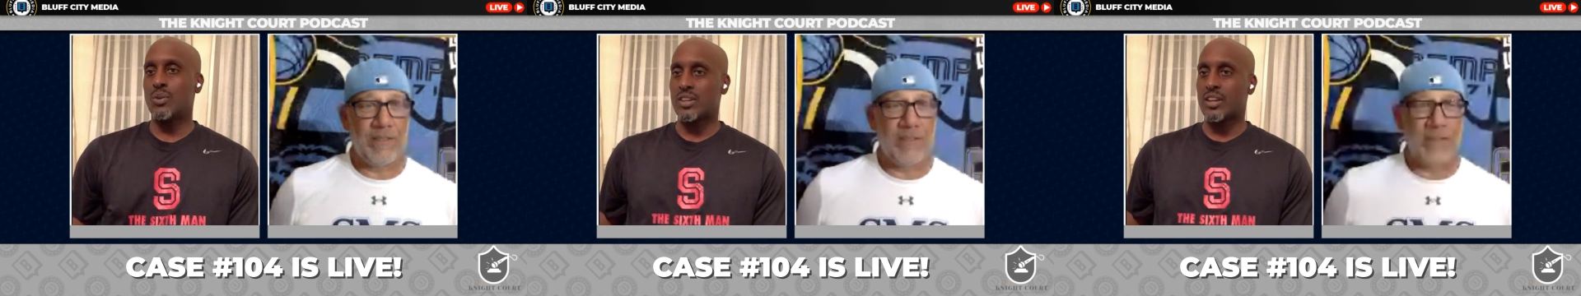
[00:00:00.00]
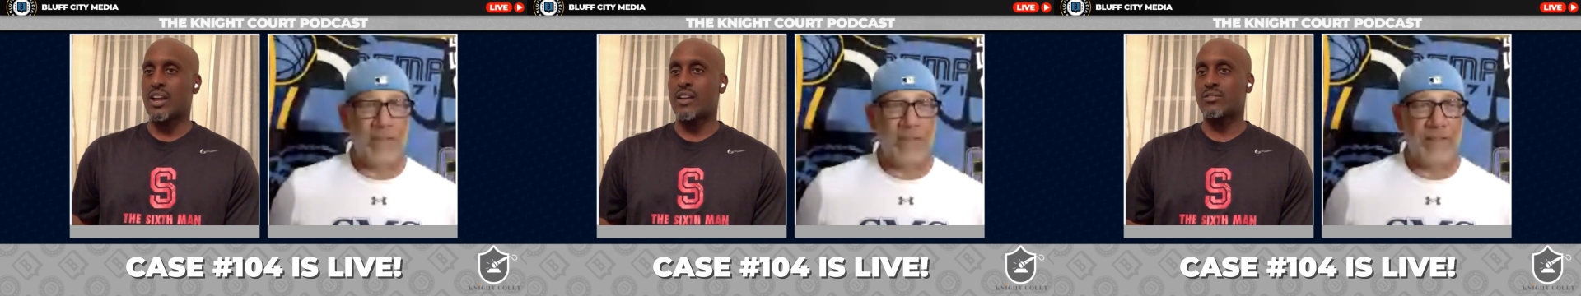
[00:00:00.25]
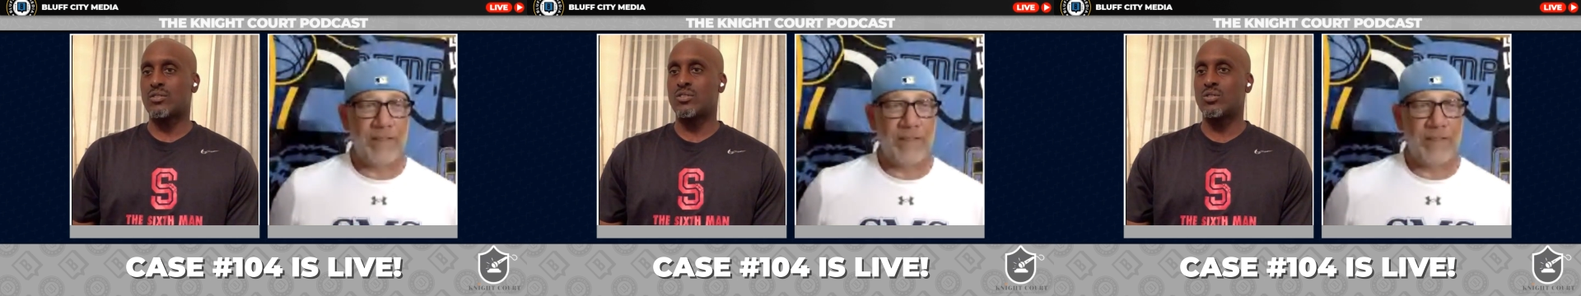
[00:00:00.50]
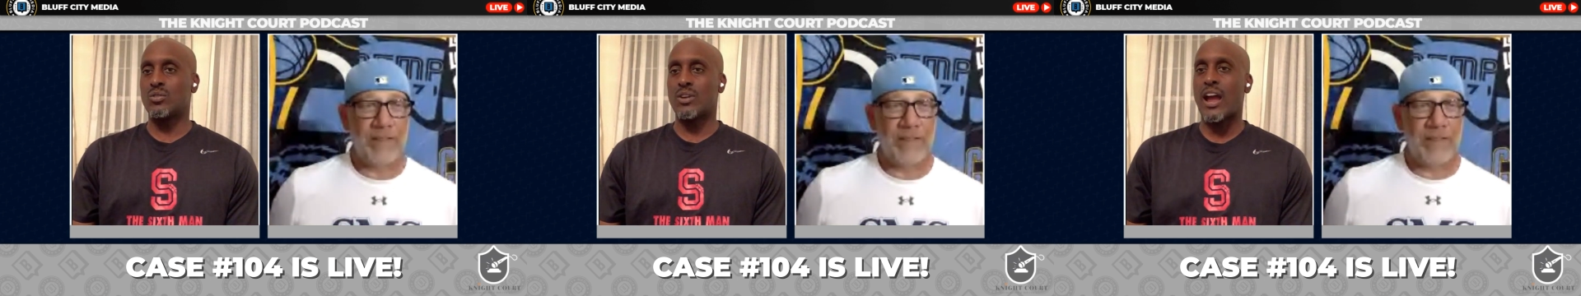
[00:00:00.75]
Speaker 1: what they have to
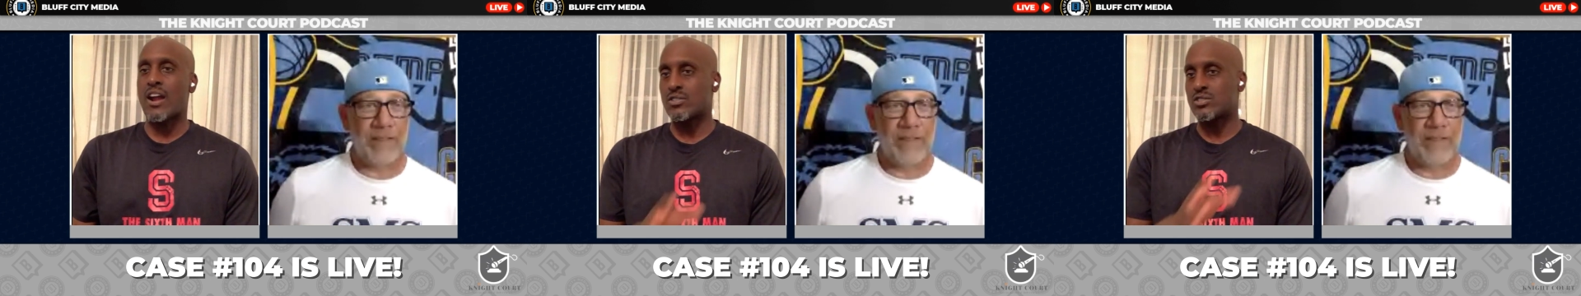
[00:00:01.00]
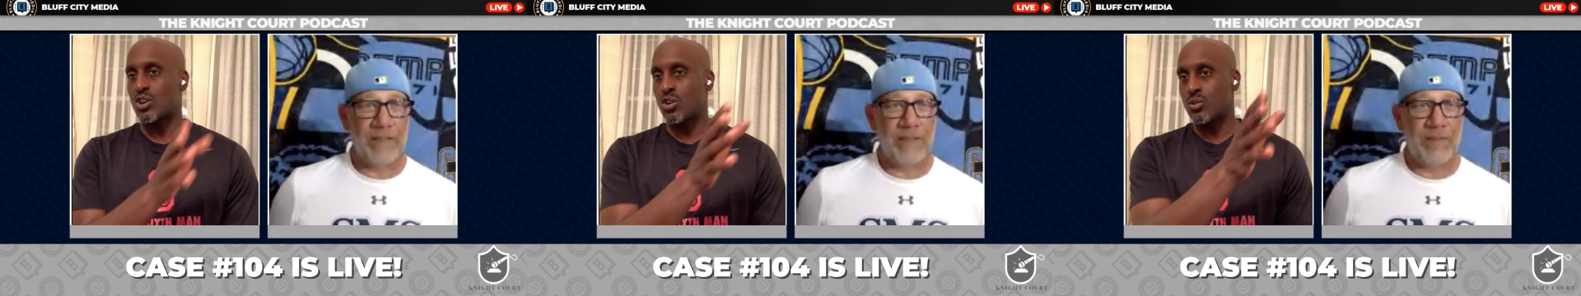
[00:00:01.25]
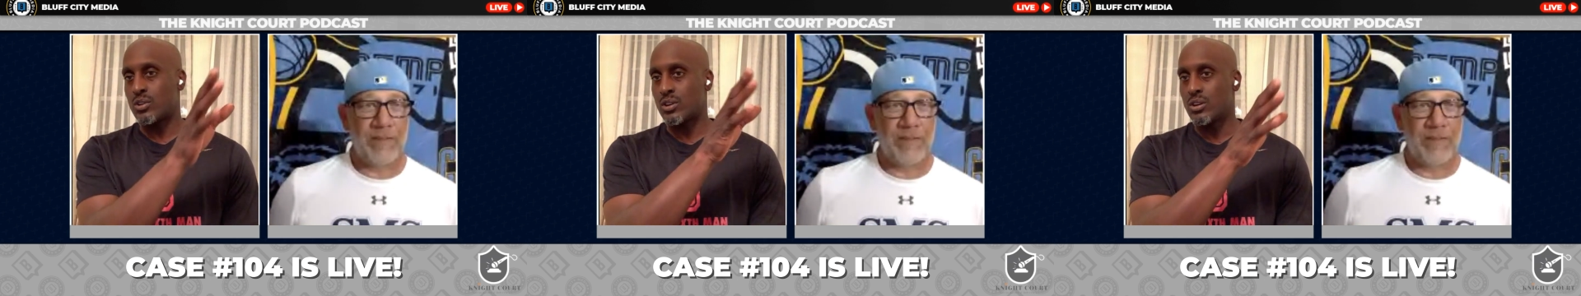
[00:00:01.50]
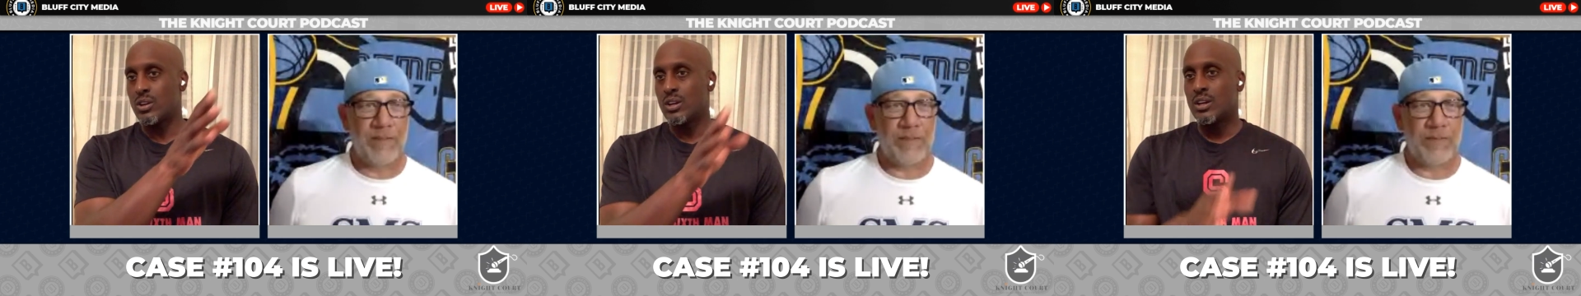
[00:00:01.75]
do,
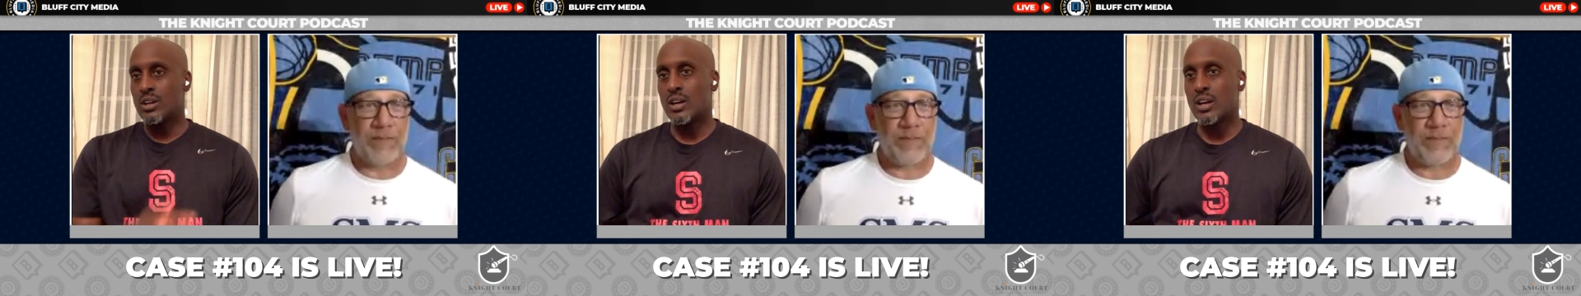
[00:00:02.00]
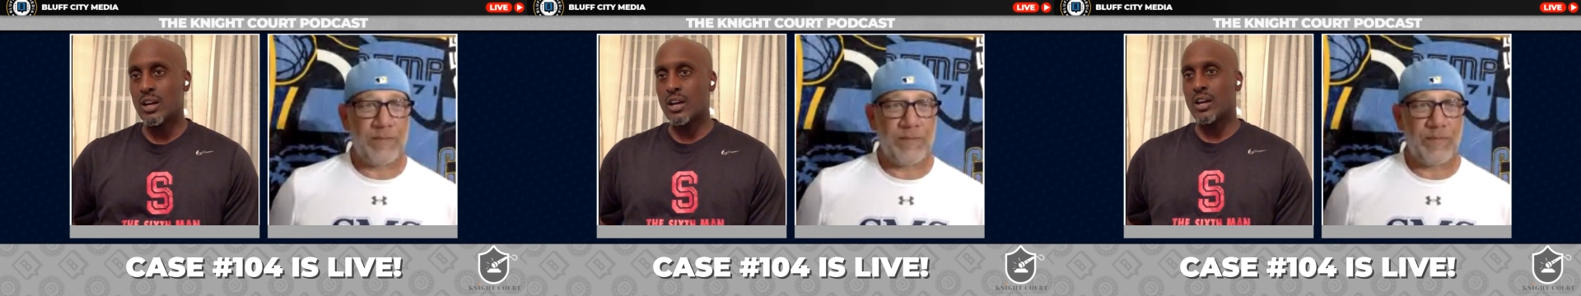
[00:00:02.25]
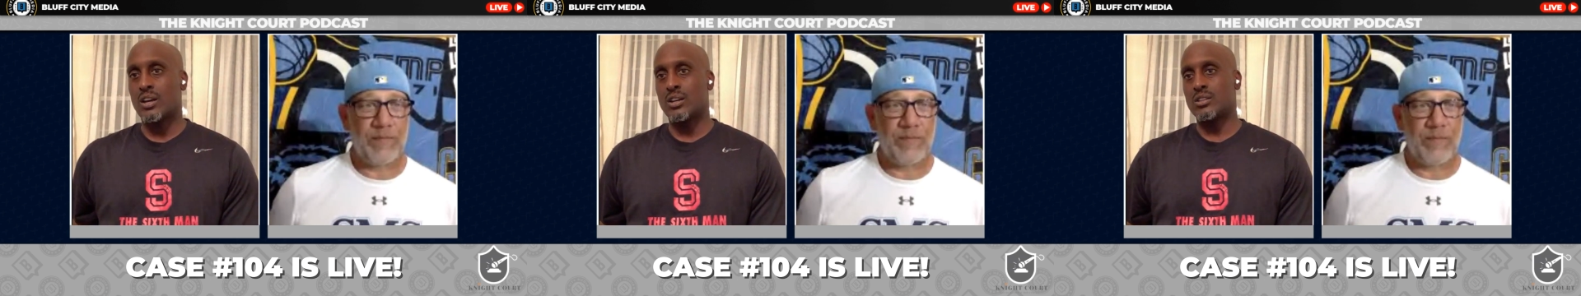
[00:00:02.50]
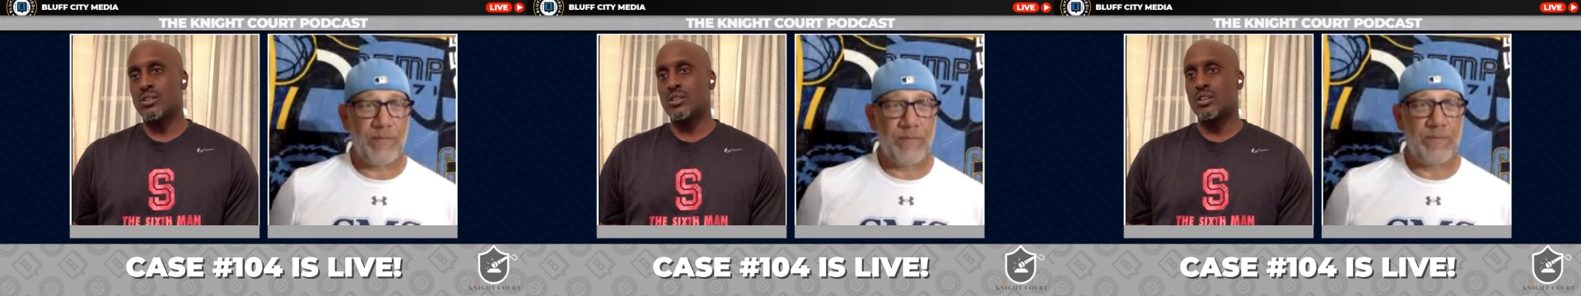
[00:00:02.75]
Arizona, uh,
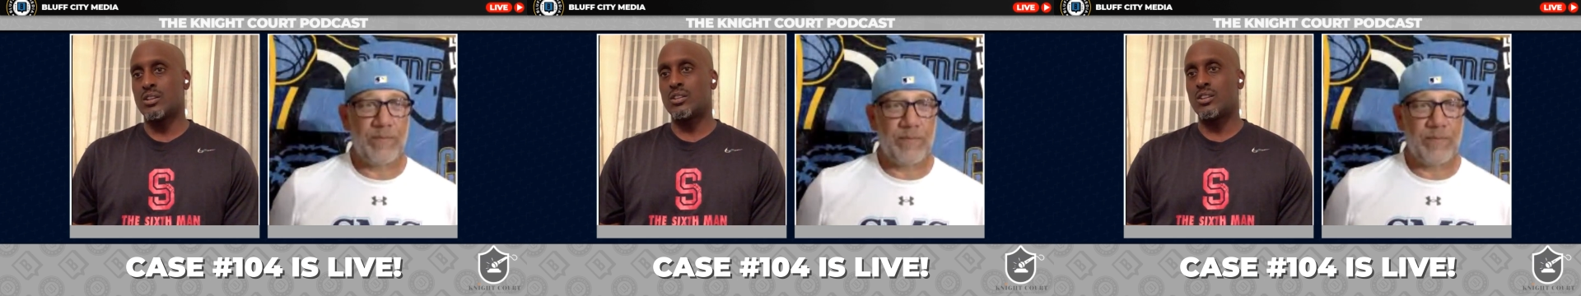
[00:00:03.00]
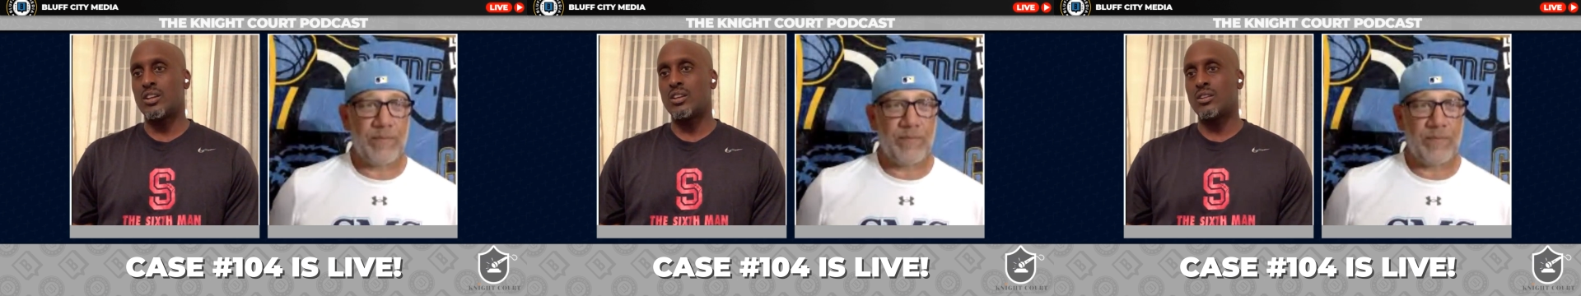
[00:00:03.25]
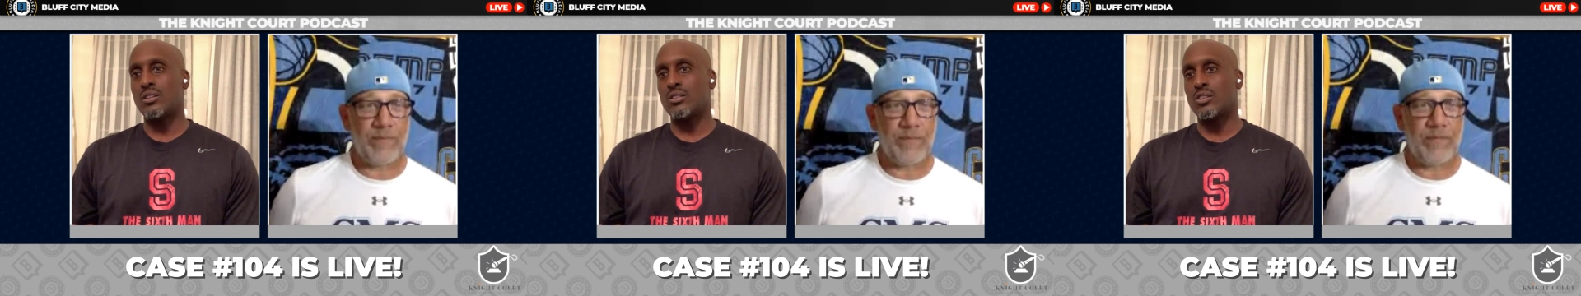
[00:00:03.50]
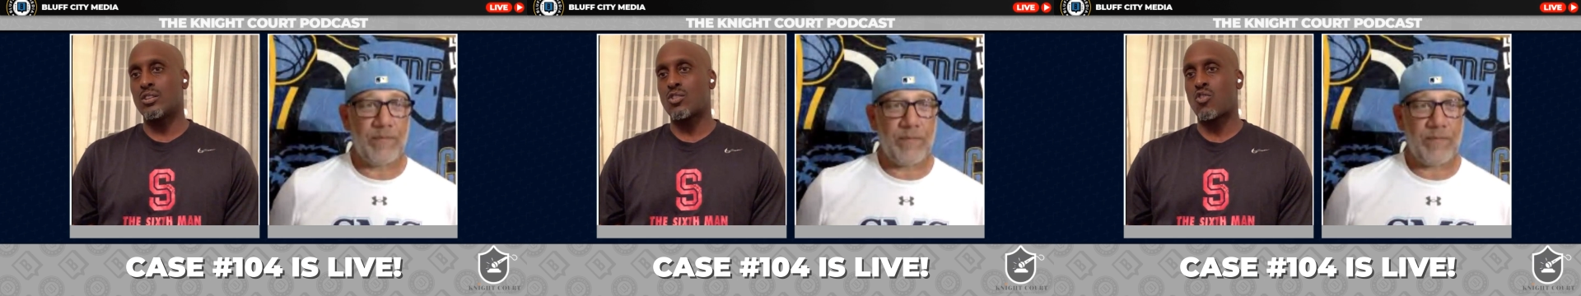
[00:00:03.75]
the the the